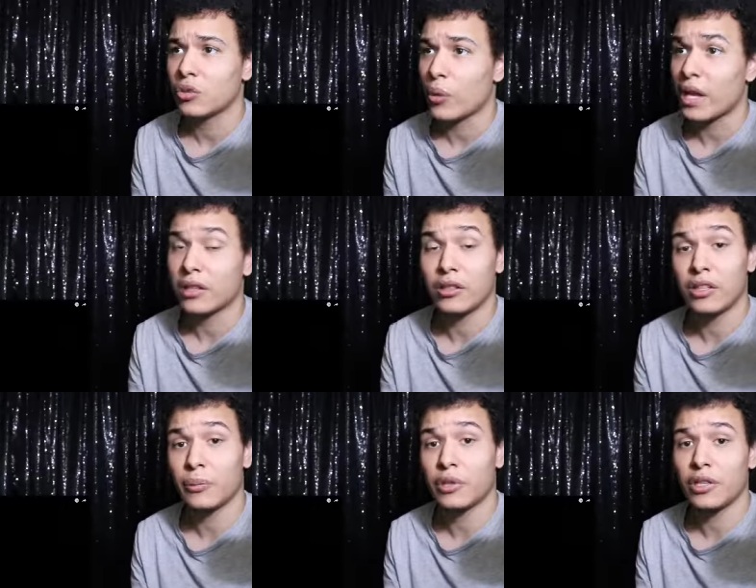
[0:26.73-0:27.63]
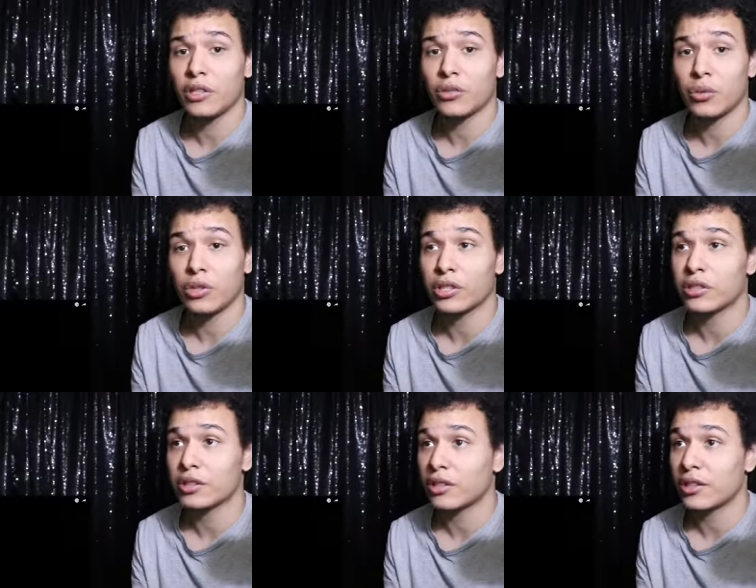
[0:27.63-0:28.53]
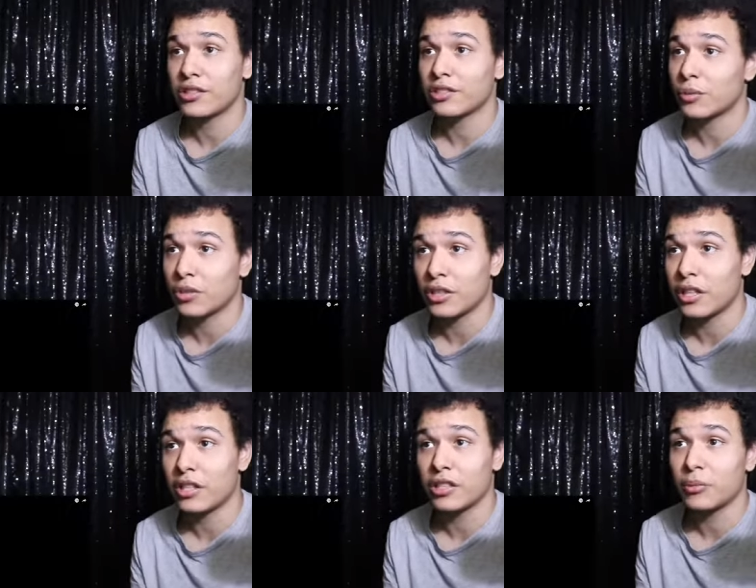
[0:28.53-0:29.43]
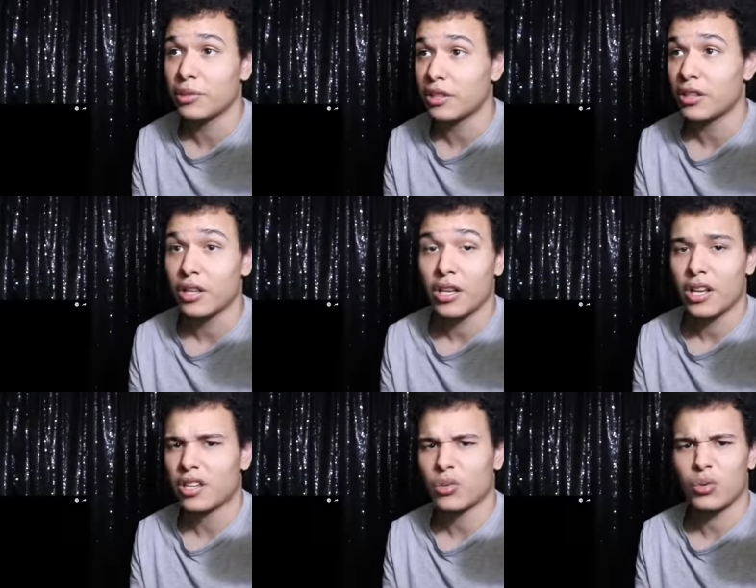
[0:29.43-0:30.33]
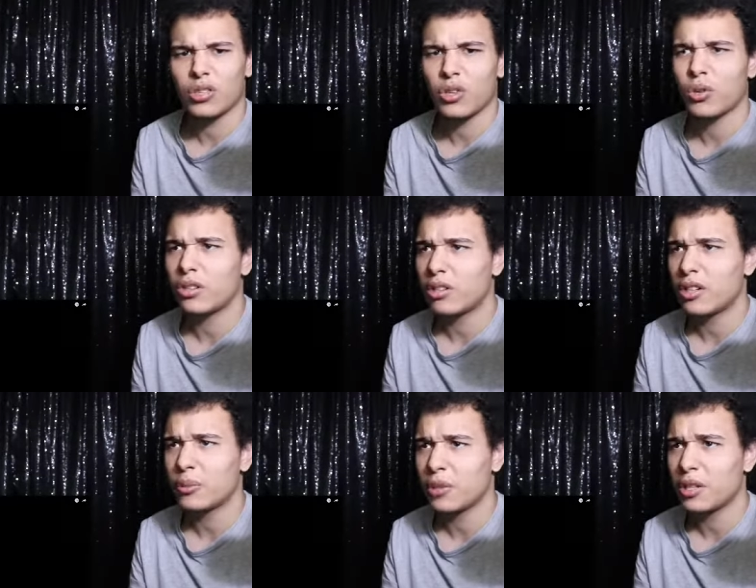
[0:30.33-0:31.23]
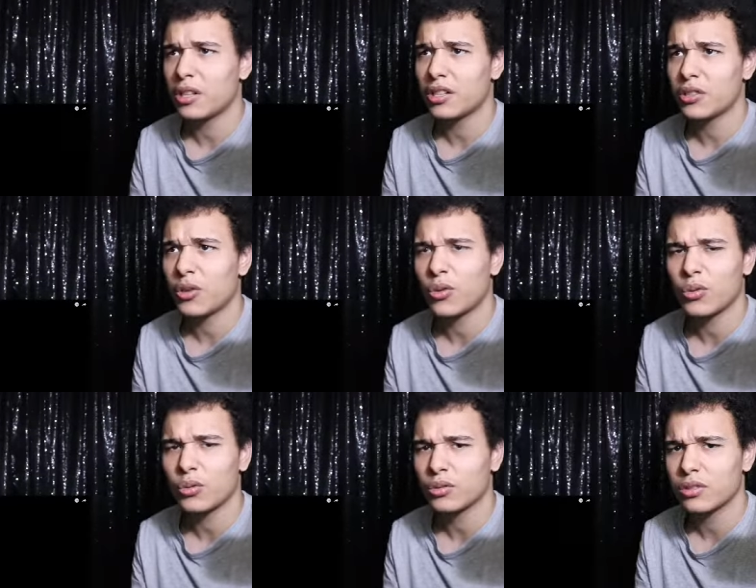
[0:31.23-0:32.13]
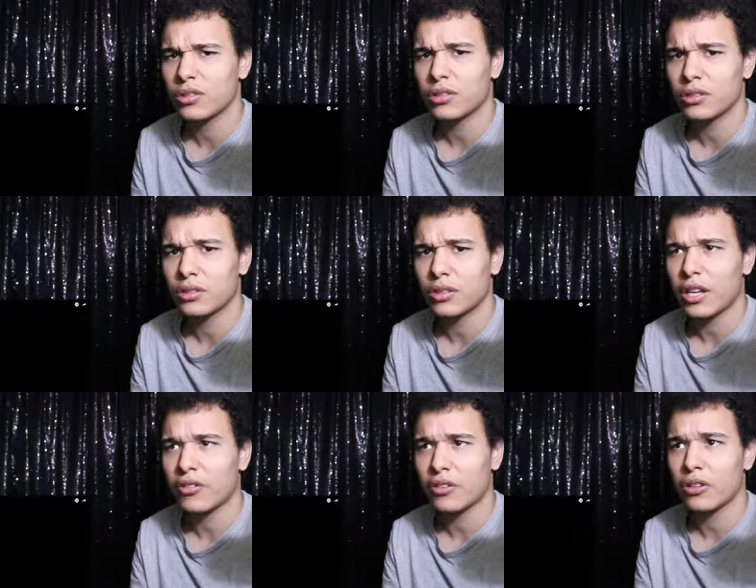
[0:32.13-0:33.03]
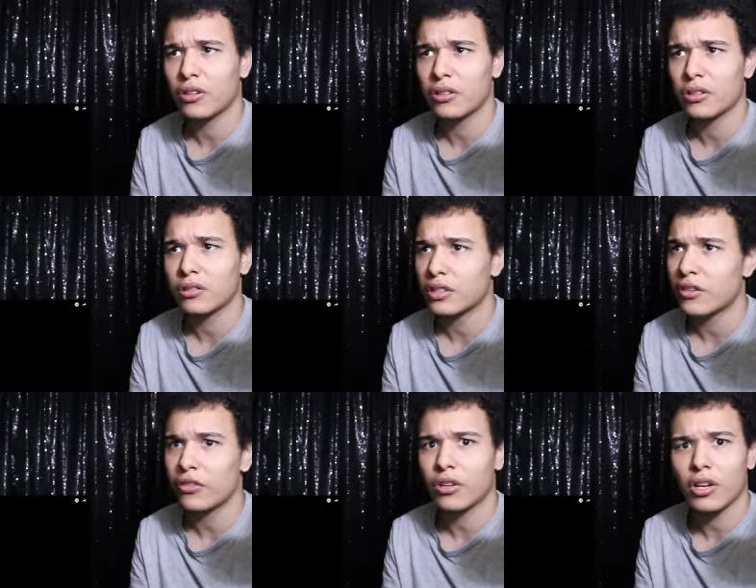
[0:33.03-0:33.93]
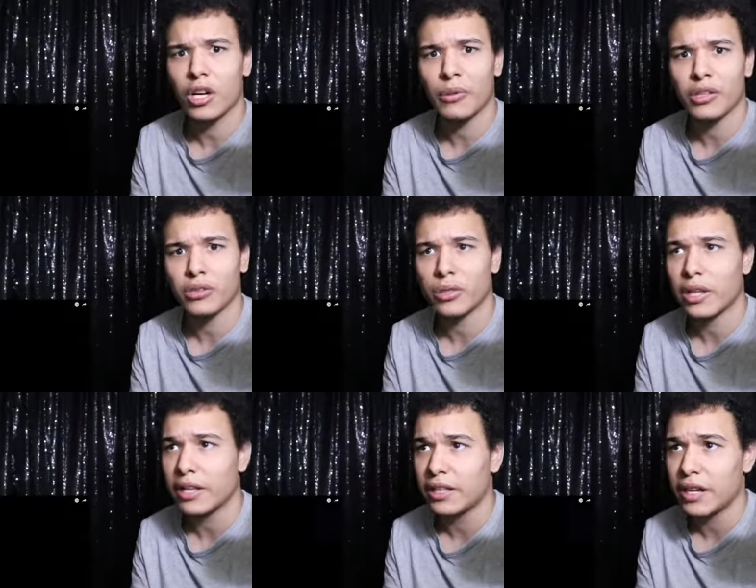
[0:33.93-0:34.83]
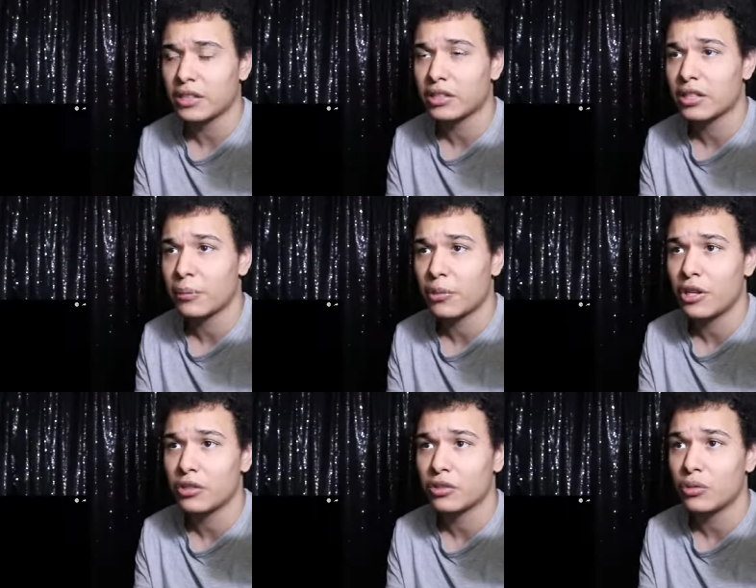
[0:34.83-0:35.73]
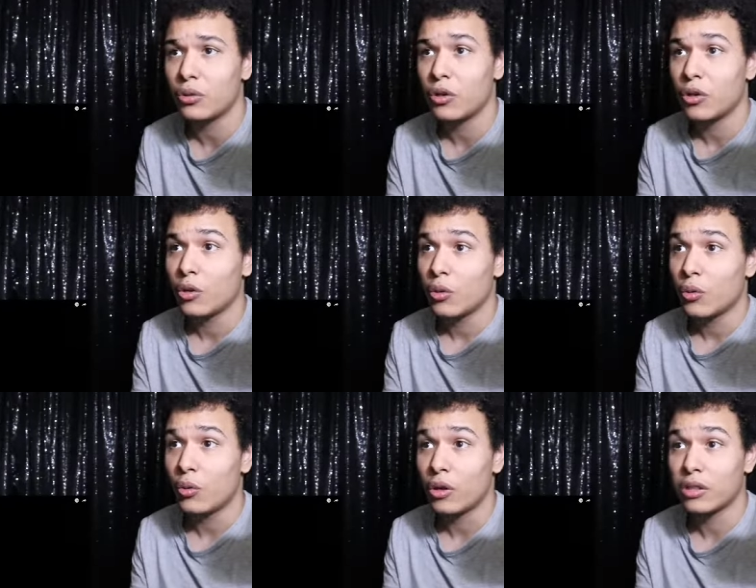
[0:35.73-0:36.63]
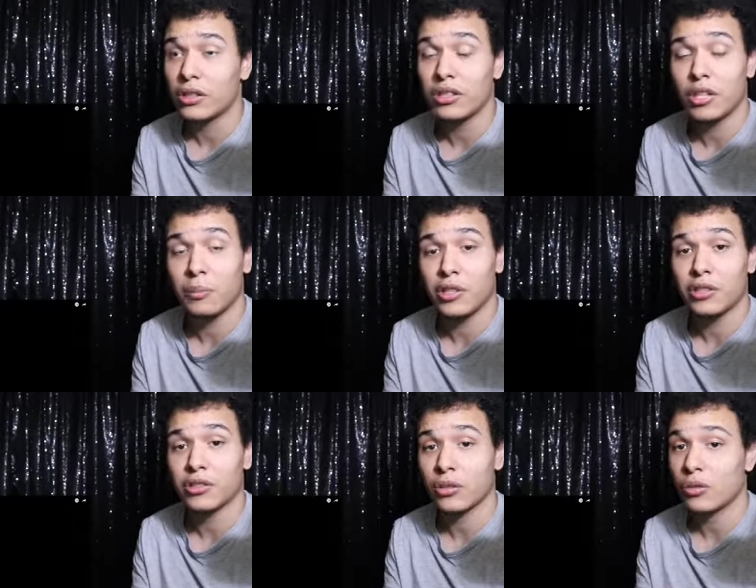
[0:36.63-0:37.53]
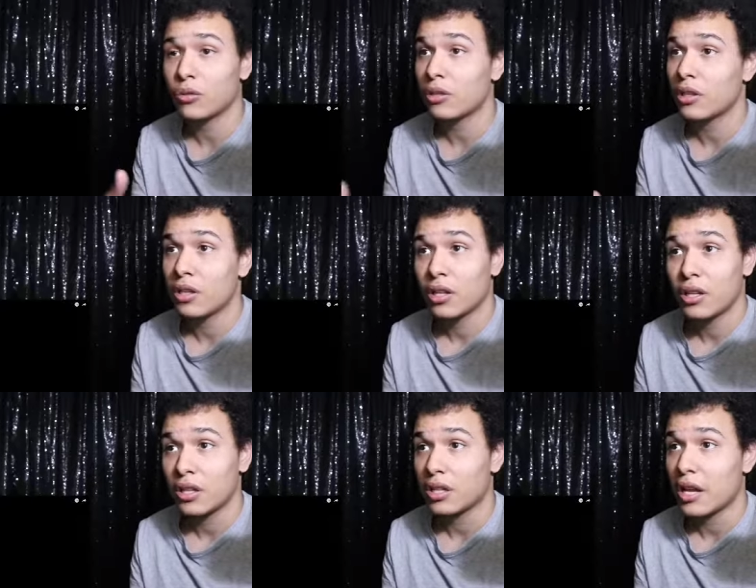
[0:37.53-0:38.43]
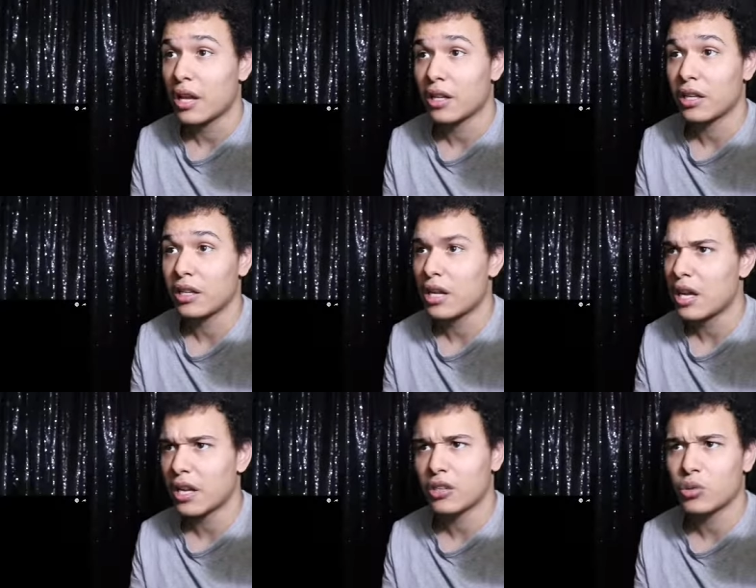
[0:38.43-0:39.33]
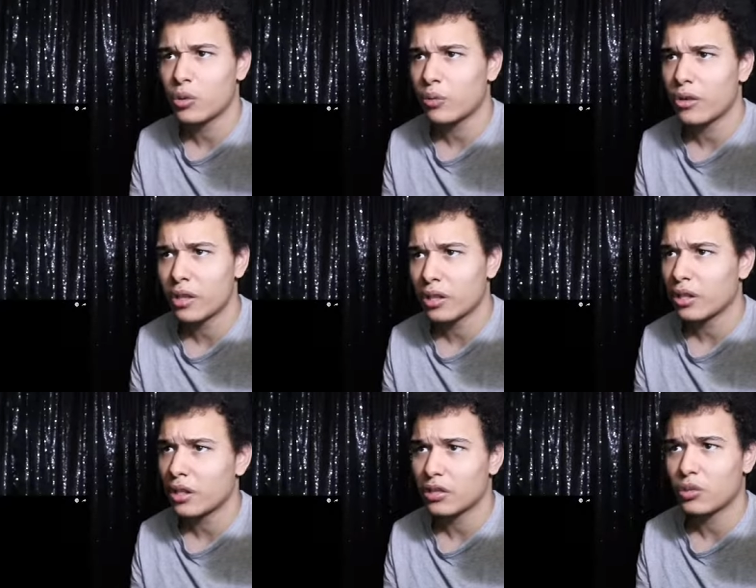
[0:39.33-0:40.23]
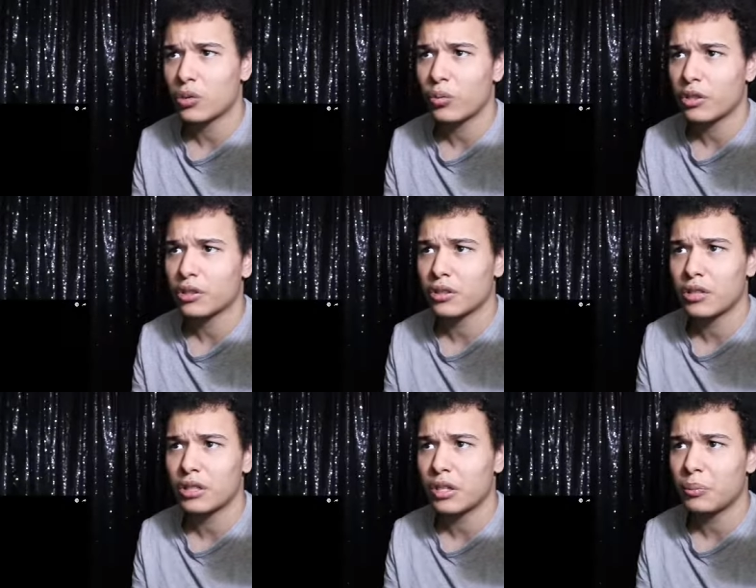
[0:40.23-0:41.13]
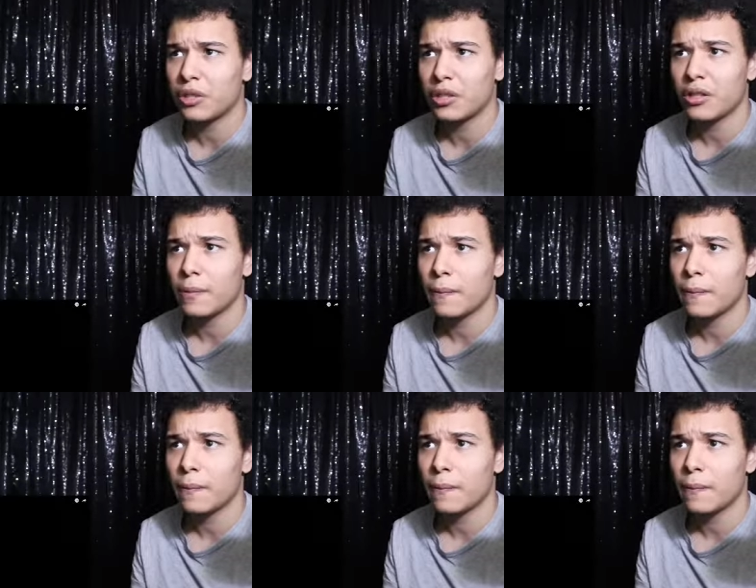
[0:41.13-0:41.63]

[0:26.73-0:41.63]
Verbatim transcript: We got the Duppy through this and just with the Daily Duppy. And through this whole Duppy and this whole Teflon, Teflon coming into it, like he actually stepping into one of the Duppies. So Got it. He got it in tune with it. Tune with the the dub. He